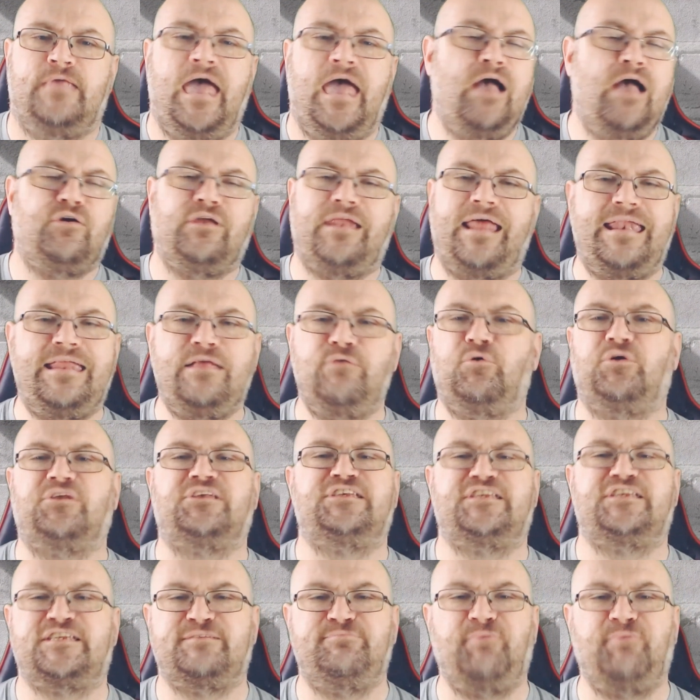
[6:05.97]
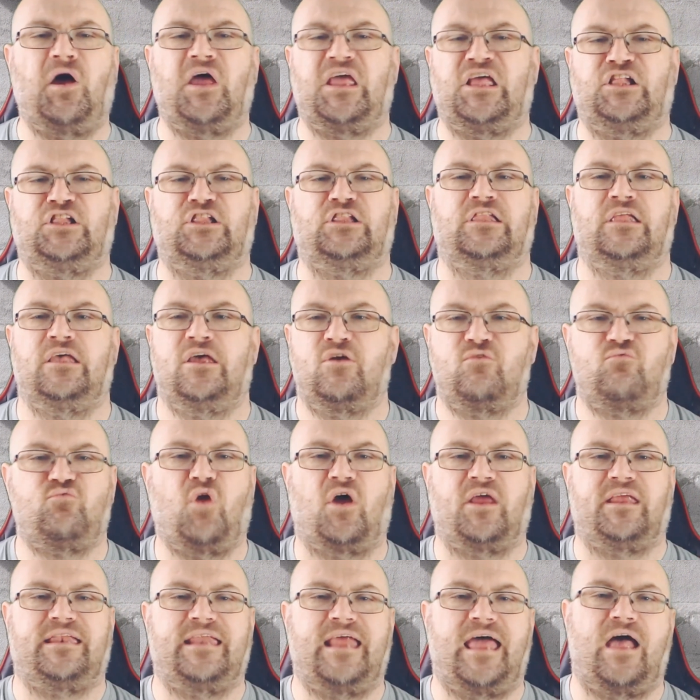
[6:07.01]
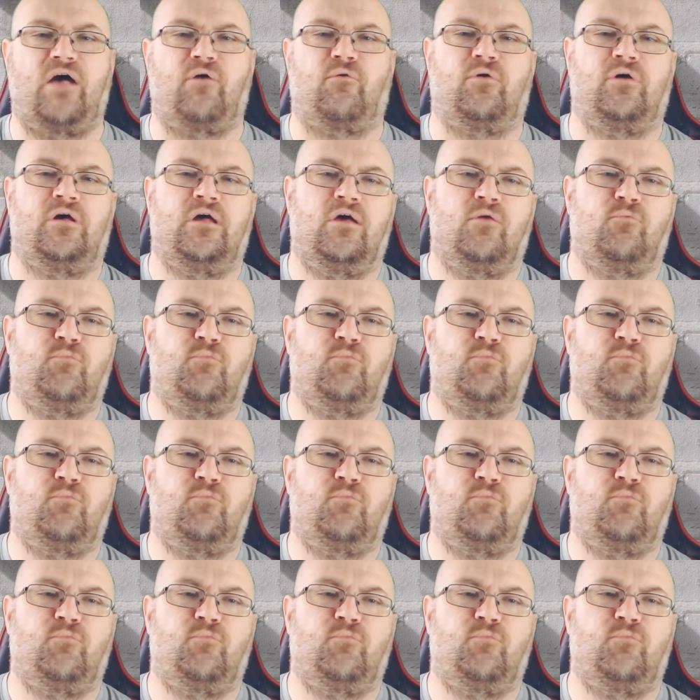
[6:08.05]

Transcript: How can anyone smile right now